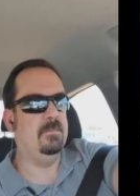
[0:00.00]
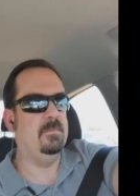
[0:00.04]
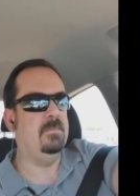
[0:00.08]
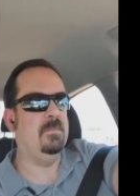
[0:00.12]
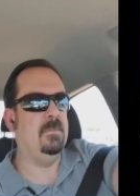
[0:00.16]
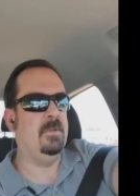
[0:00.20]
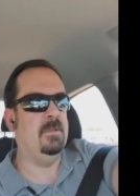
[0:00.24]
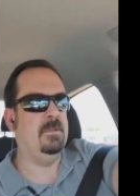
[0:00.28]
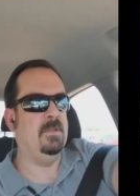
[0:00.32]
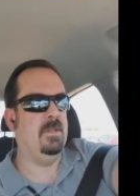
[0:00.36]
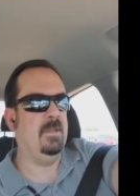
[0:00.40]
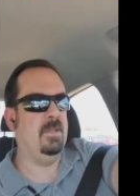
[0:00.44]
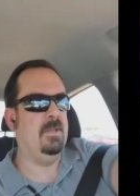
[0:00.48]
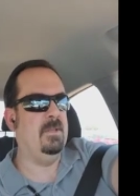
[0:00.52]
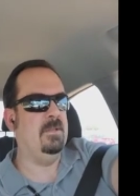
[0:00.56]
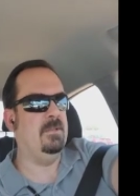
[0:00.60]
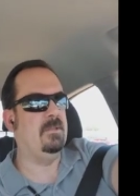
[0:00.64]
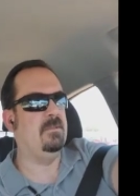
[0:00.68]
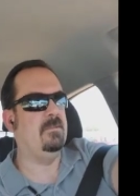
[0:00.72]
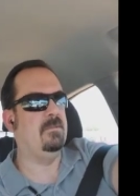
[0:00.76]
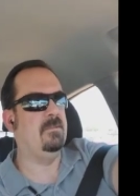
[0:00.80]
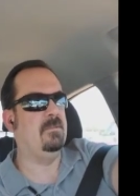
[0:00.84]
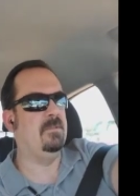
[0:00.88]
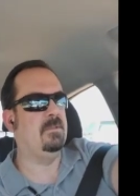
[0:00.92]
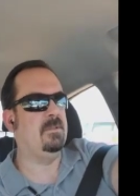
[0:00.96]
is at least
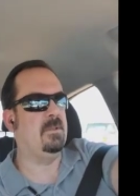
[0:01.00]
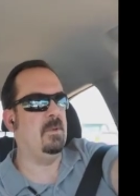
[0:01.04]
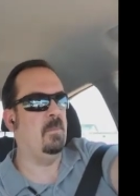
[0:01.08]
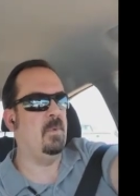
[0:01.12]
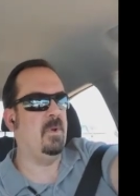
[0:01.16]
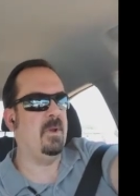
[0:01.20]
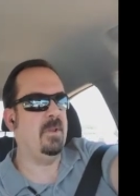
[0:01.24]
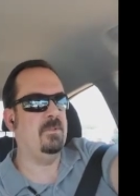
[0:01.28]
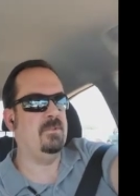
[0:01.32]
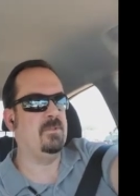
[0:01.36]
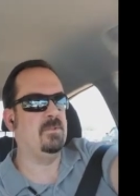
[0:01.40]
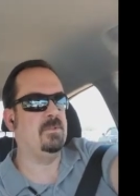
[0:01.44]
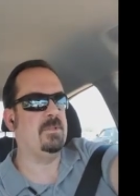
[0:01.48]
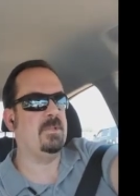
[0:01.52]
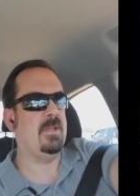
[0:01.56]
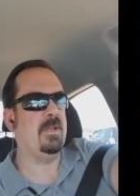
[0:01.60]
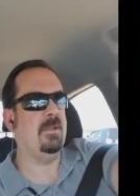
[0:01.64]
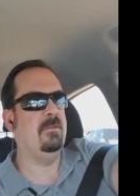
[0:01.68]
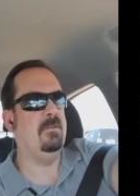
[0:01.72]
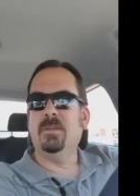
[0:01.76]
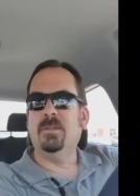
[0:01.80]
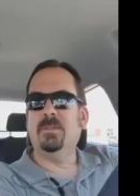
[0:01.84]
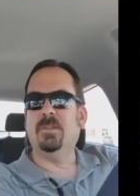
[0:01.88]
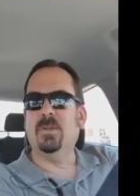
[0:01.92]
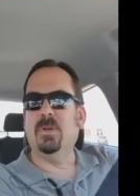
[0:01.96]
somewhat
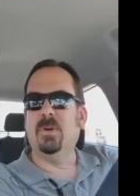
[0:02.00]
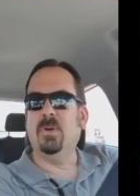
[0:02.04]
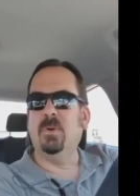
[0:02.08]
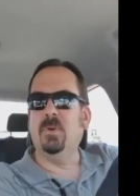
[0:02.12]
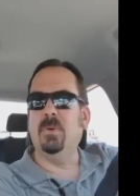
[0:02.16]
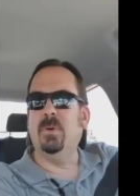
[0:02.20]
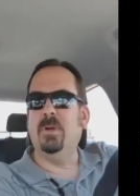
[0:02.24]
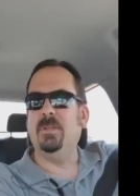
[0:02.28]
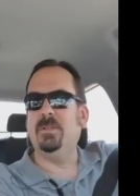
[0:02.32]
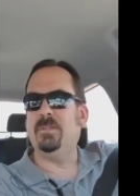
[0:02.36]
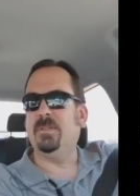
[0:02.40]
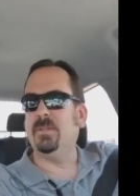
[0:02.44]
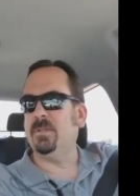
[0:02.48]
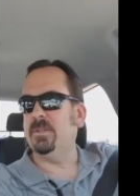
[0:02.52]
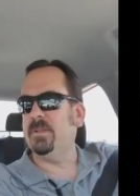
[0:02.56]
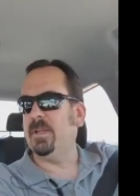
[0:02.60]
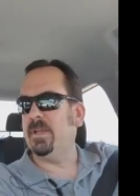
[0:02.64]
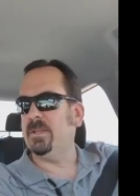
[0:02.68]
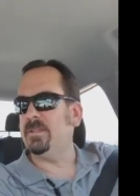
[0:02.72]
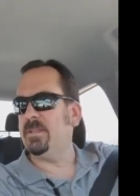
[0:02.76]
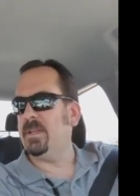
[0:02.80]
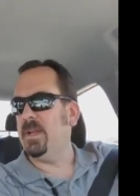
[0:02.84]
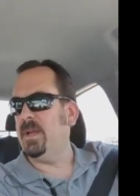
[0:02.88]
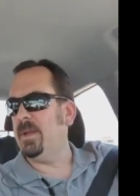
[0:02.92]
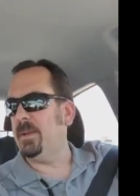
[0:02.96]
interesting so until
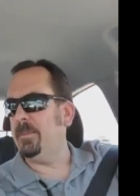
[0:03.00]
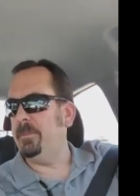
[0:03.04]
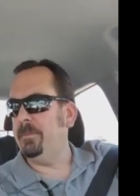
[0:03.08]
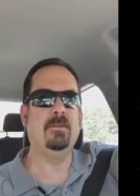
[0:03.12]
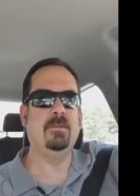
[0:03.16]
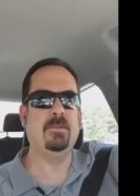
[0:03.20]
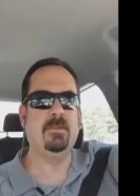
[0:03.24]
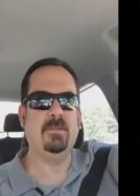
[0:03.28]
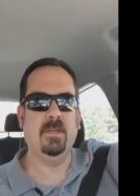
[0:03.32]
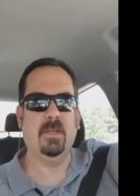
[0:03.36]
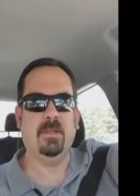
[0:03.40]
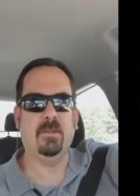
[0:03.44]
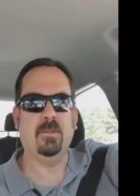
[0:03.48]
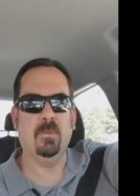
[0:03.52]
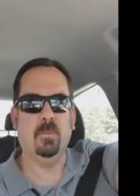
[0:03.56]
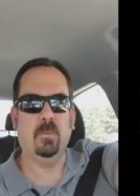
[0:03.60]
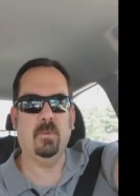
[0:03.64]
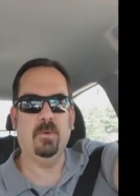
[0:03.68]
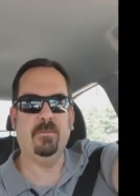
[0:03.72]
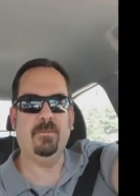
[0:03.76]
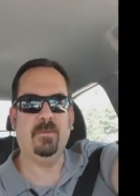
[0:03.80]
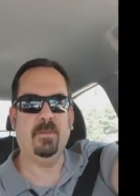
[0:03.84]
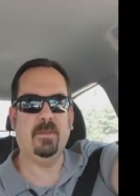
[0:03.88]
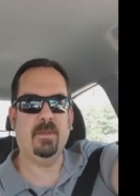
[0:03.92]
next time seek the wolf in